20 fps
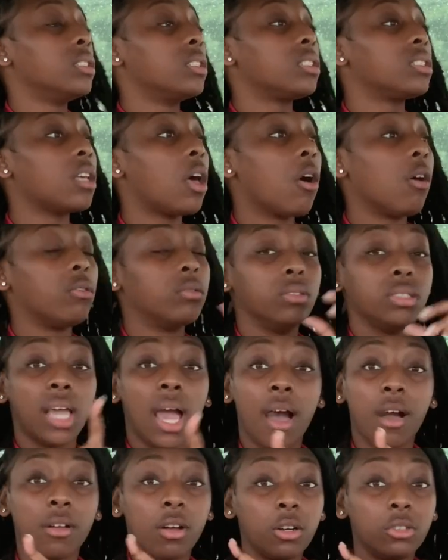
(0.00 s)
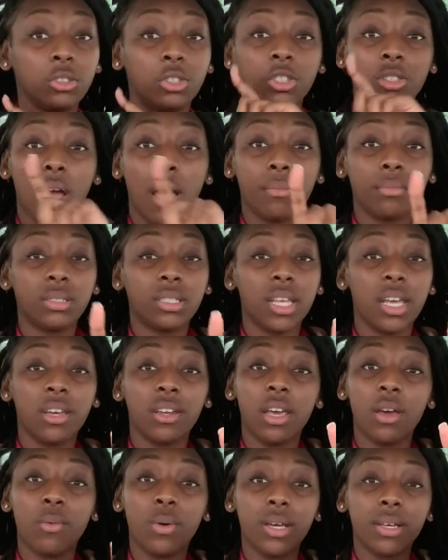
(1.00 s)
So y'all go shop, sell
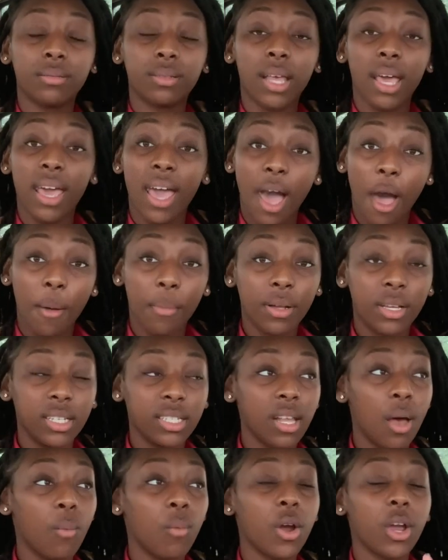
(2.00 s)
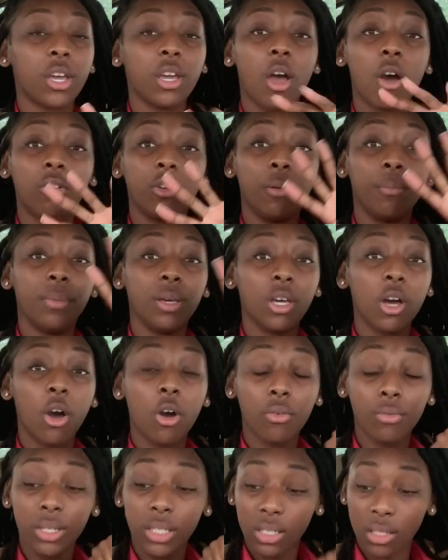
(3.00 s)
that website out, because I'm working on a big
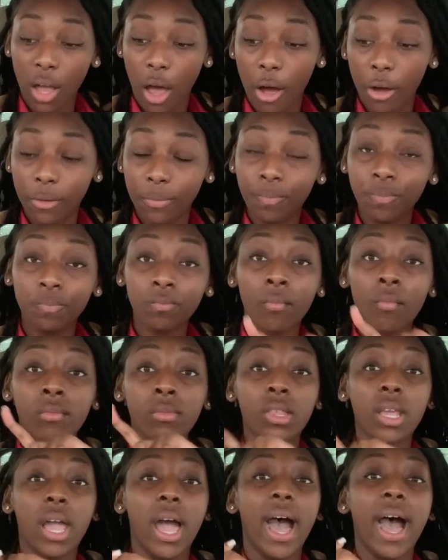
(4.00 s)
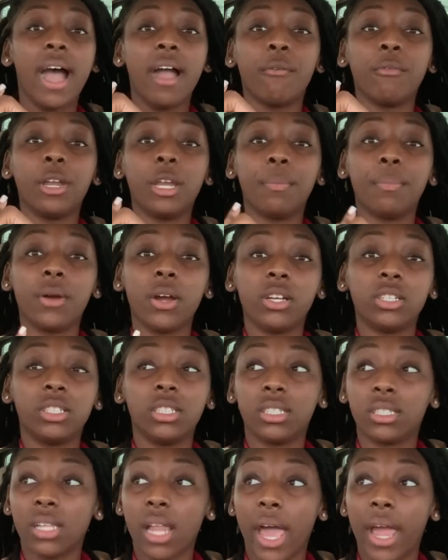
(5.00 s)
old restock. I already
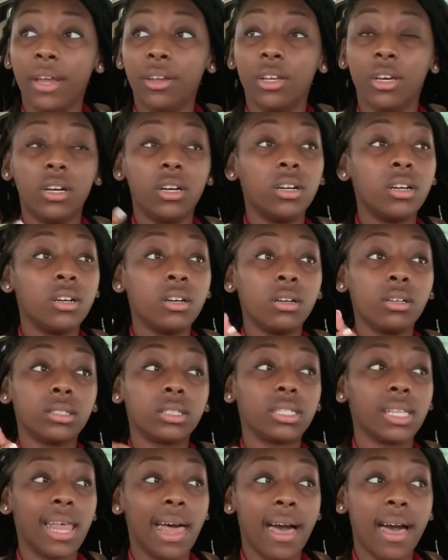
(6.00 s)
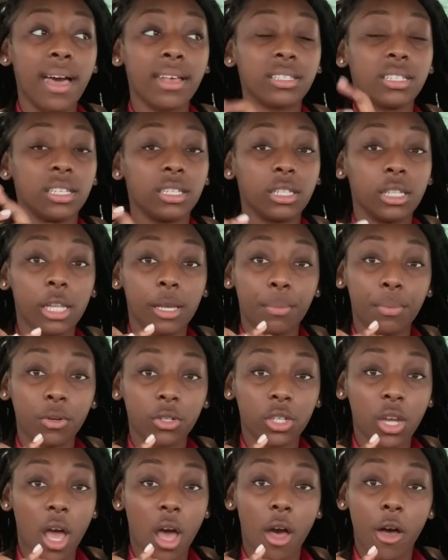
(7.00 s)
purchased like the UGG slides and
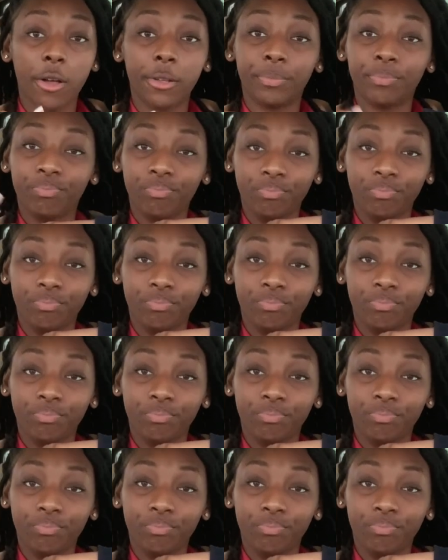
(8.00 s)
slippers, y'all.